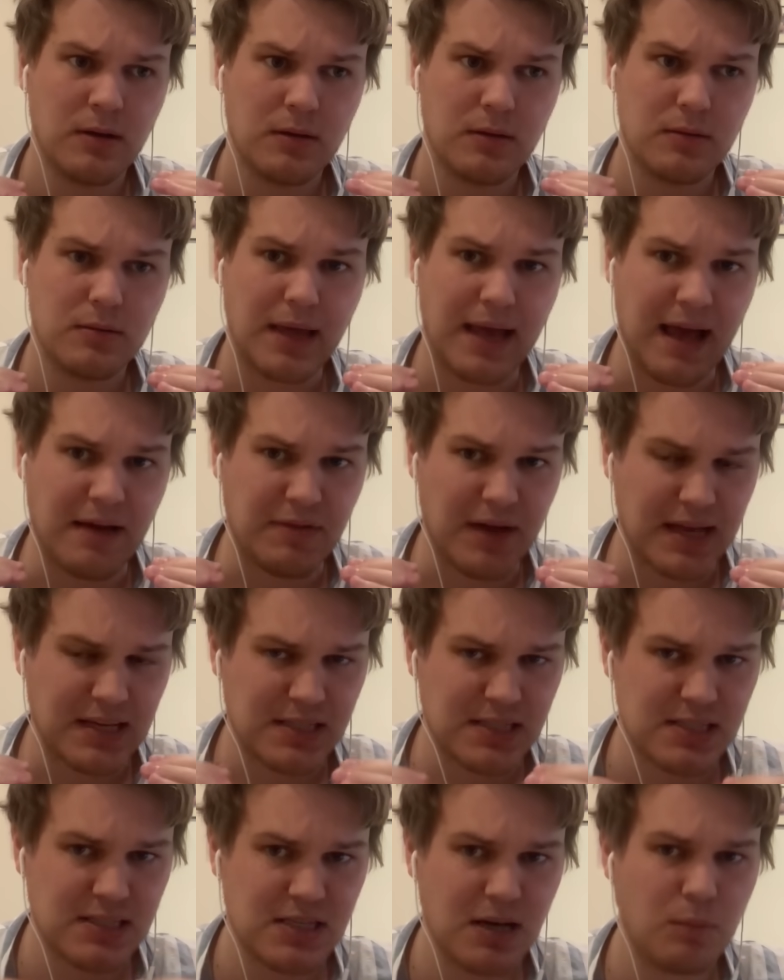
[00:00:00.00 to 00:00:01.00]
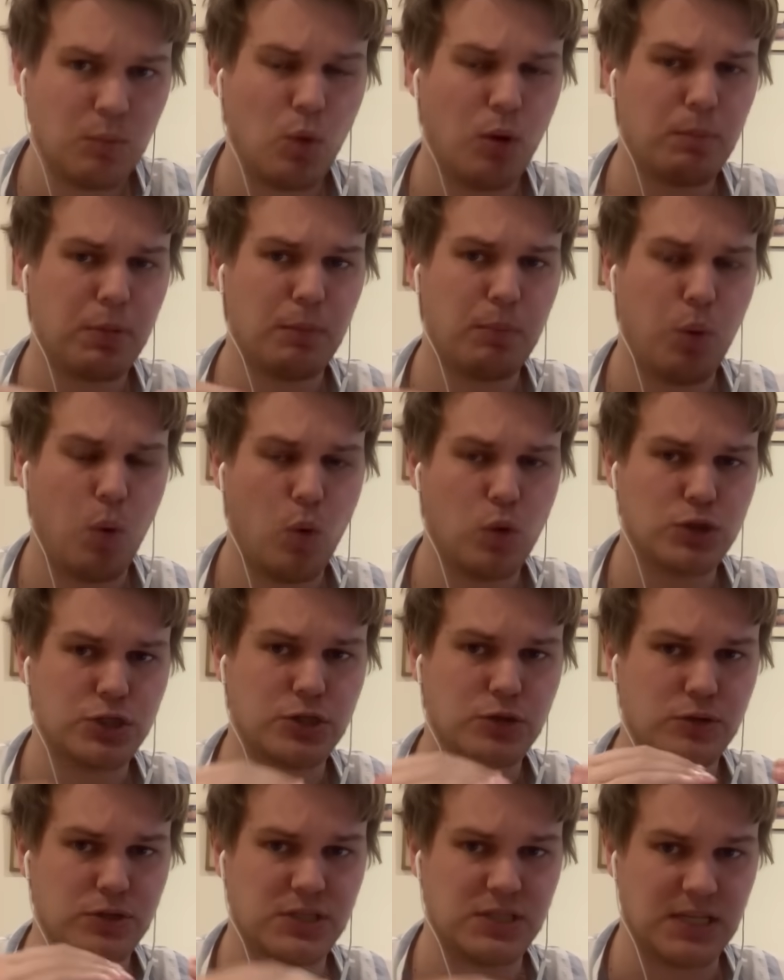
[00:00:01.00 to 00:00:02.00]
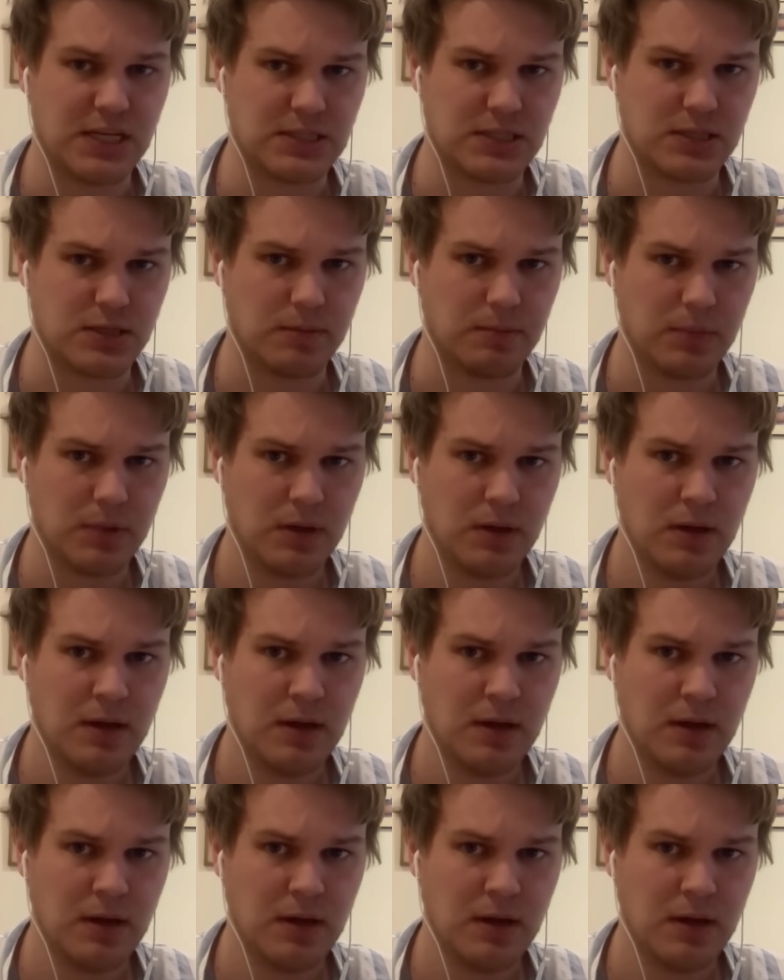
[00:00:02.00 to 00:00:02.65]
they have a somewhat proportional system,